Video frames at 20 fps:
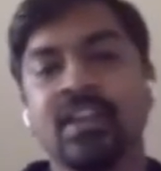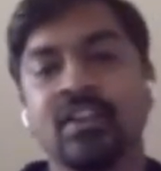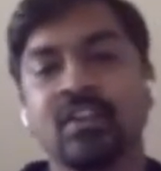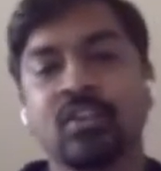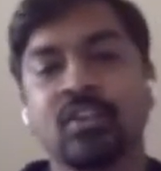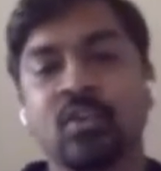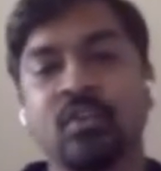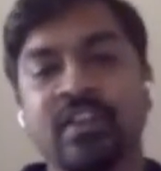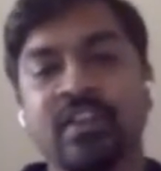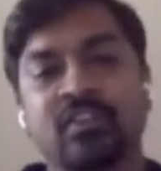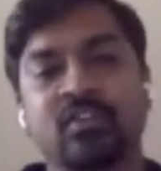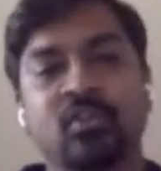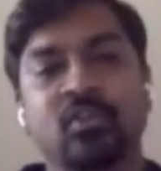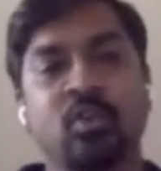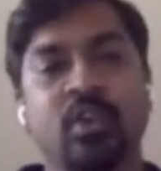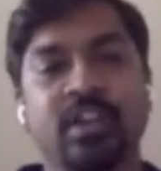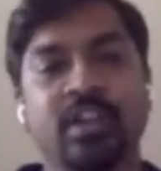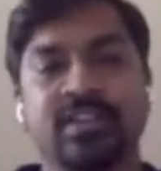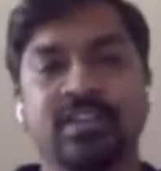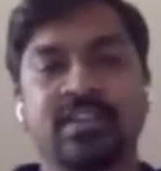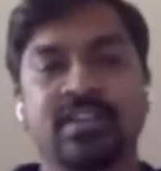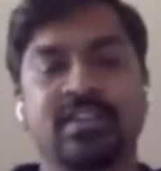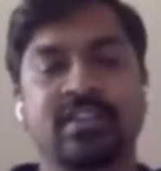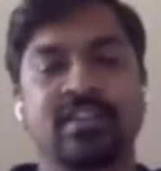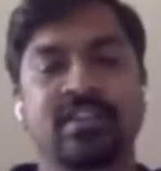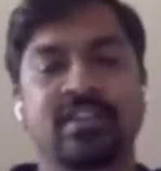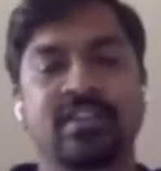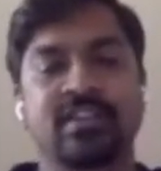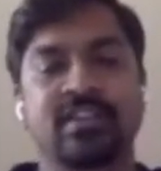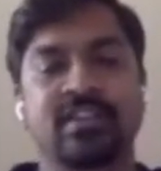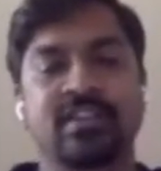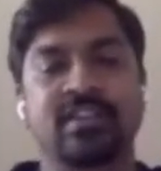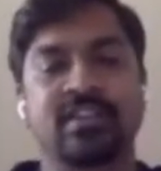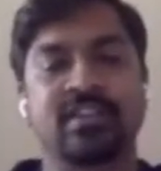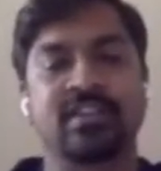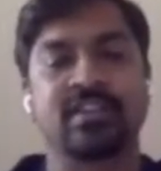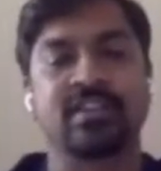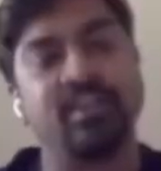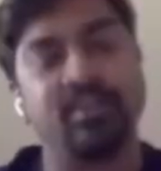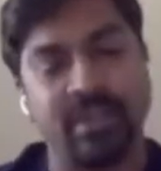so with storage systems
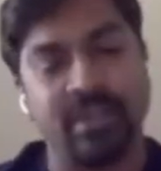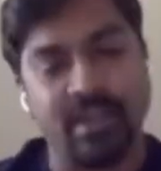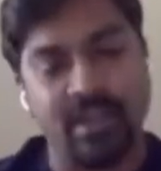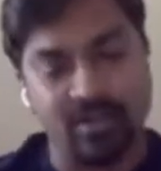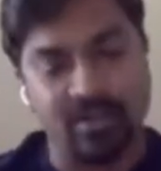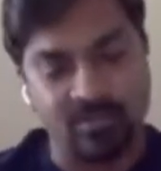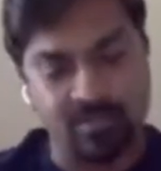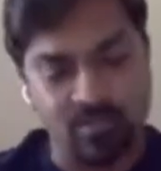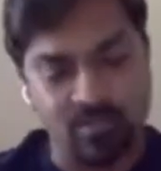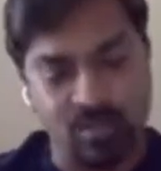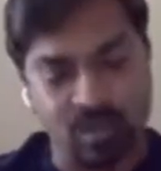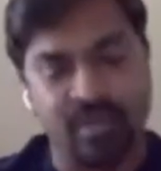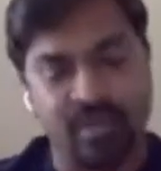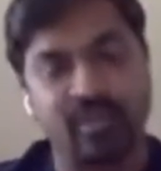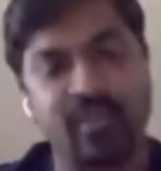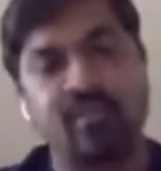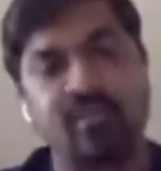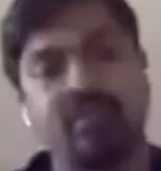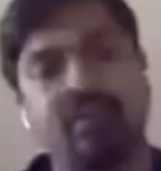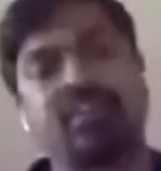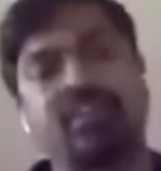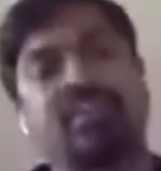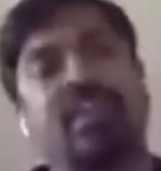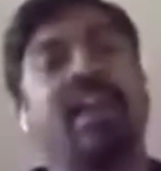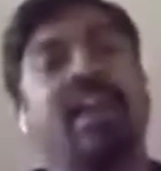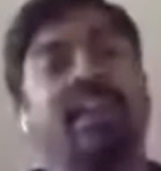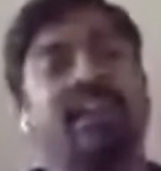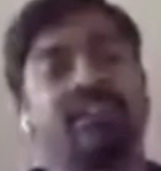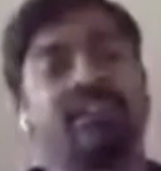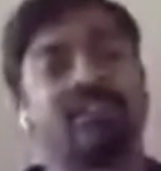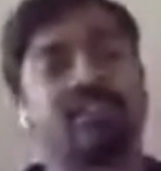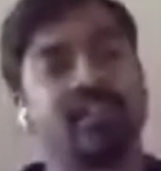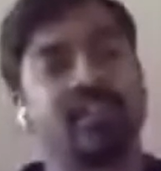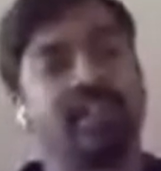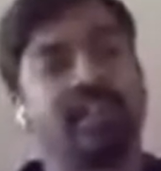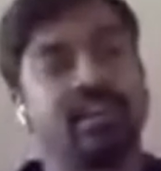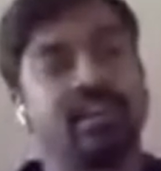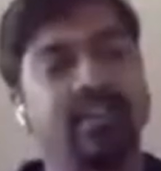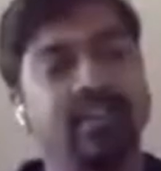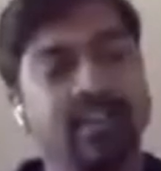and GDPR, what is our challenge,
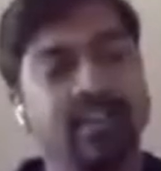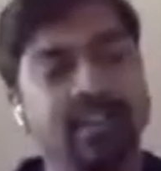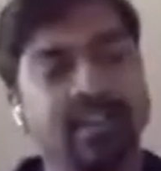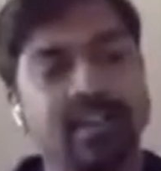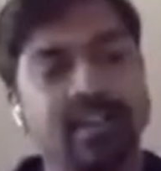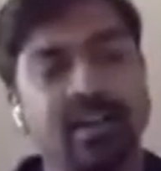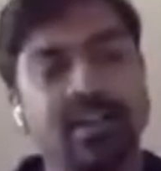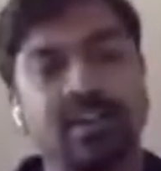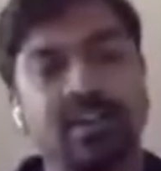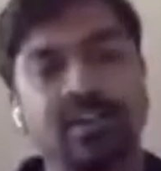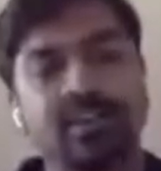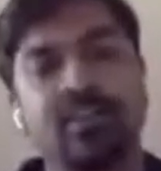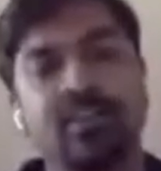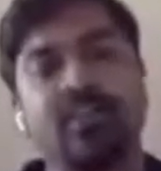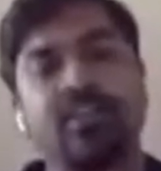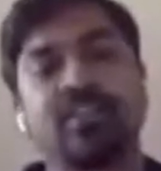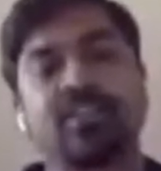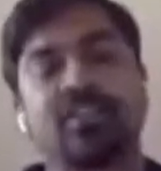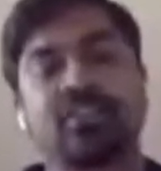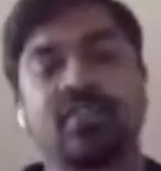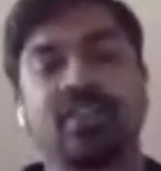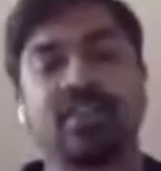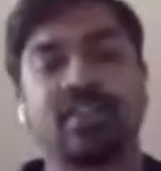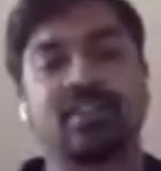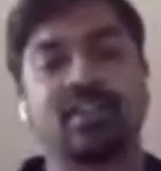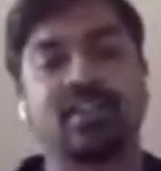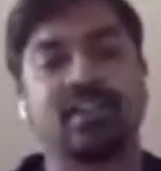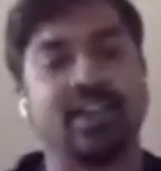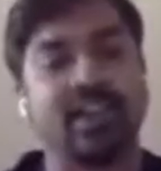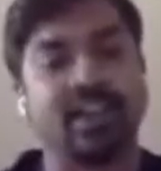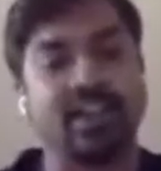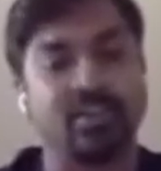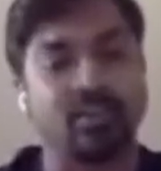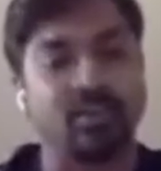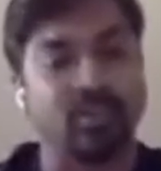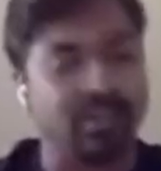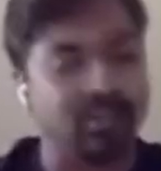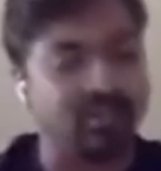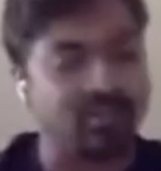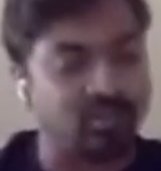right? Uh, the first one is the
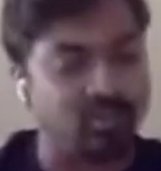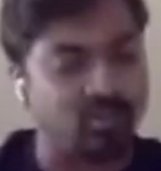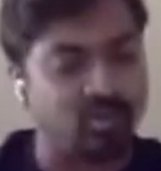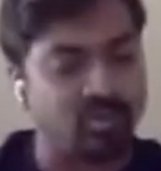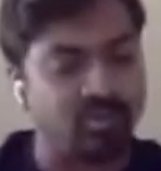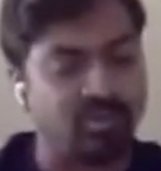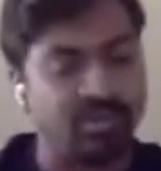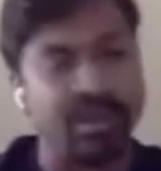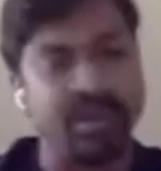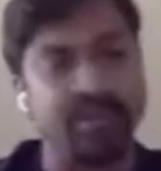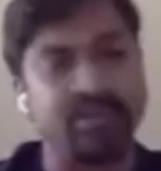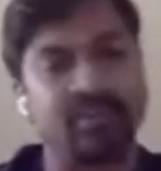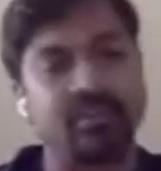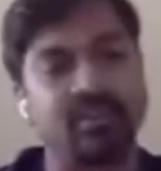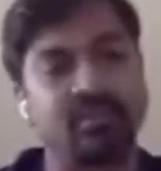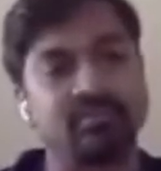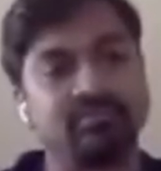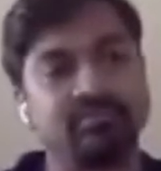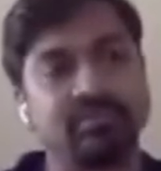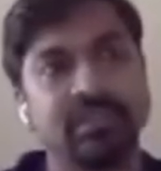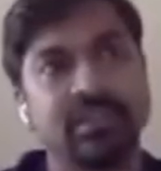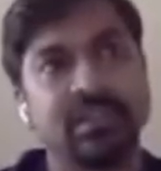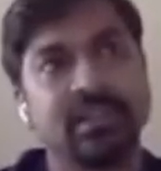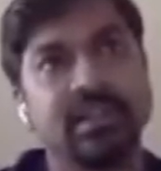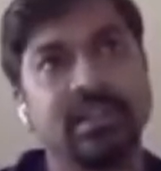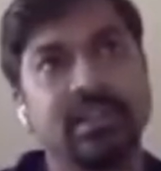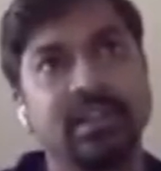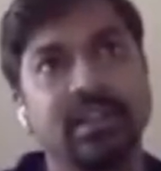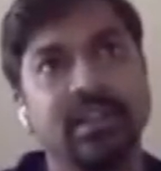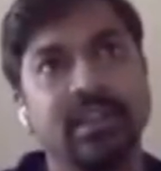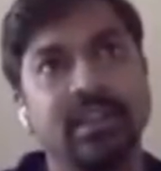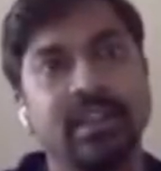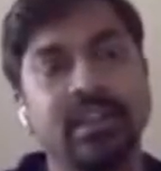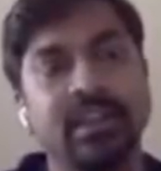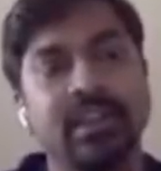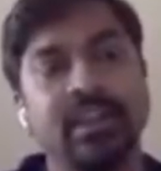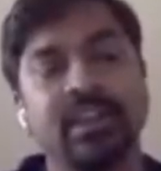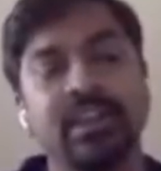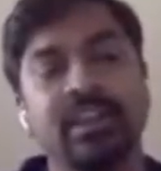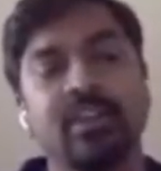territorial scope, right? So
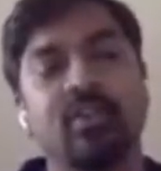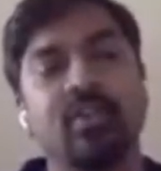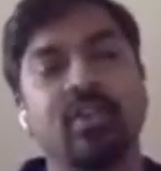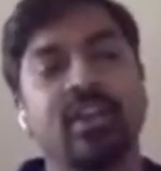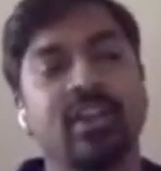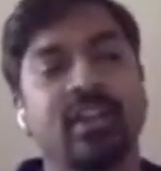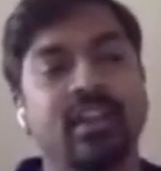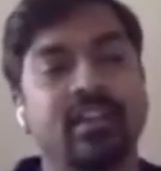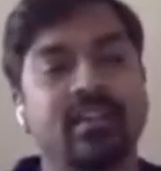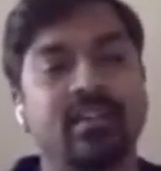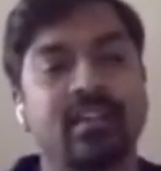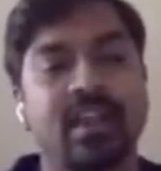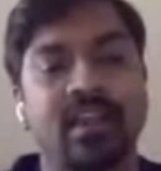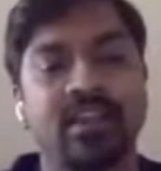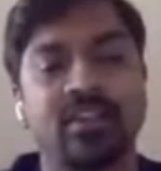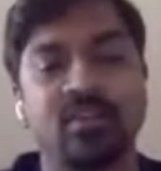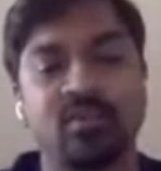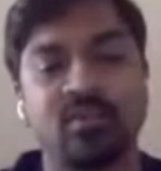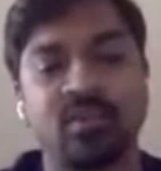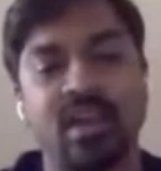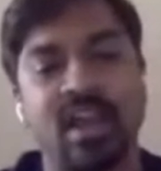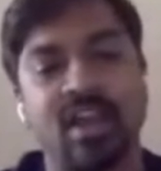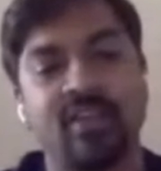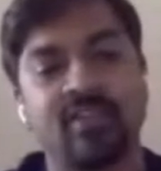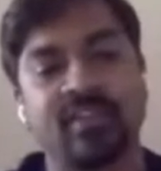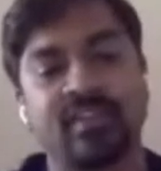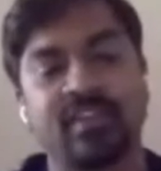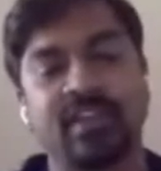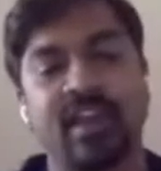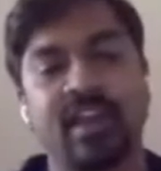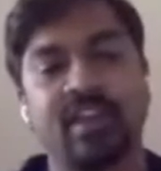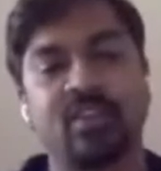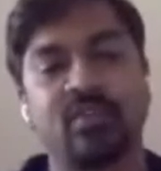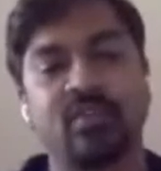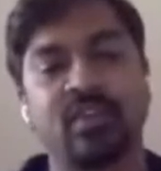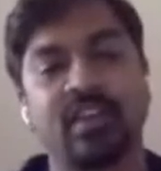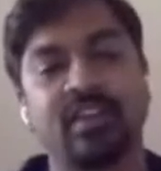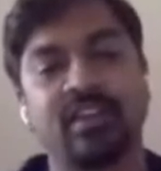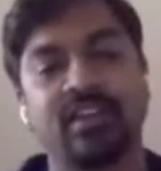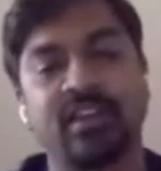in, in the olden days, yeah, you would have a
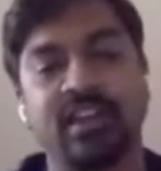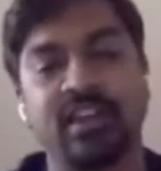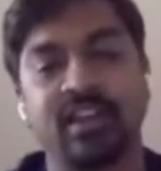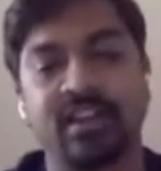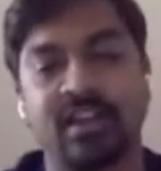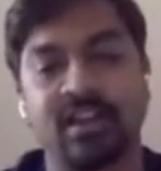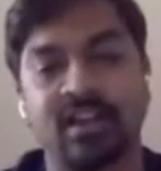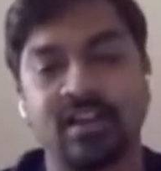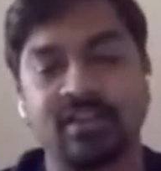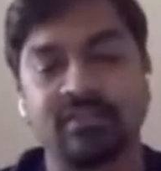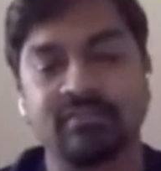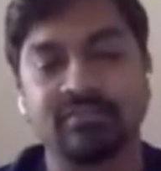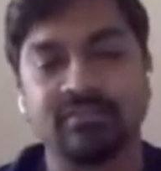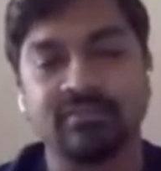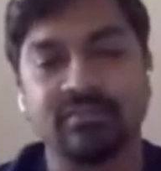scenario where the data